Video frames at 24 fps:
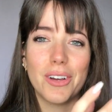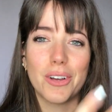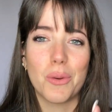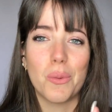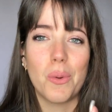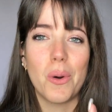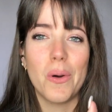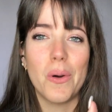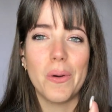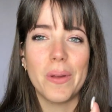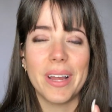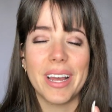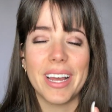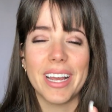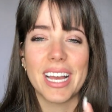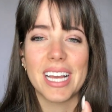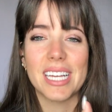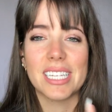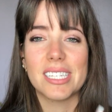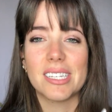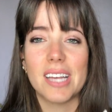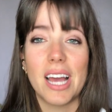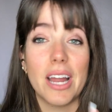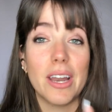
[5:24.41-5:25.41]
a quote, I
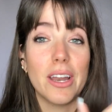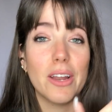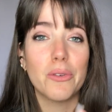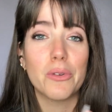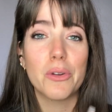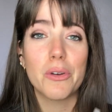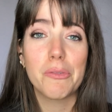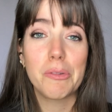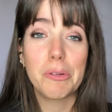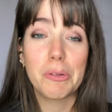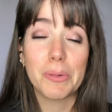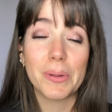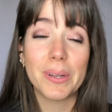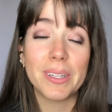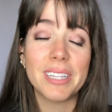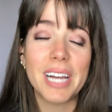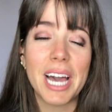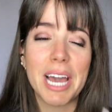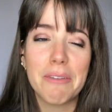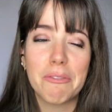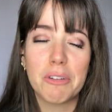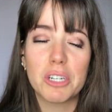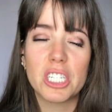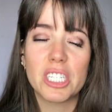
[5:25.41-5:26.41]
guess, I don't know if it was real
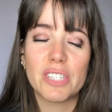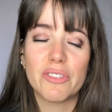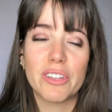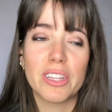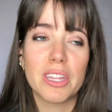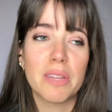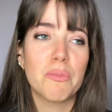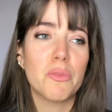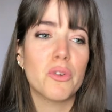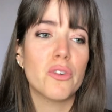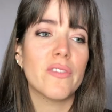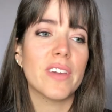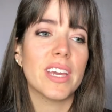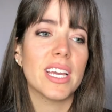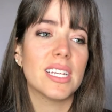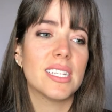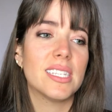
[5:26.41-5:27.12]
life or just for the movie,